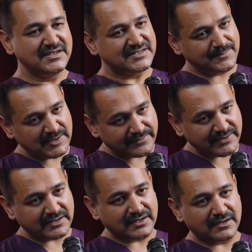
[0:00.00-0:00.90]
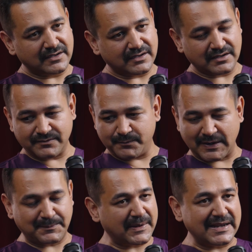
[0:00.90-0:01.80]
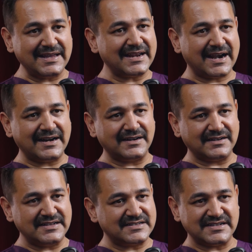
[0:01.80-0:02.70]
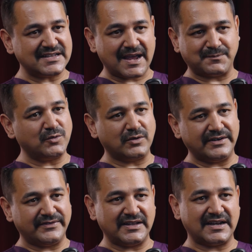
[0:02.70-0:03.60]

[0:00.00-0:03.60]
Similar with paneer, and these things are absolutely different.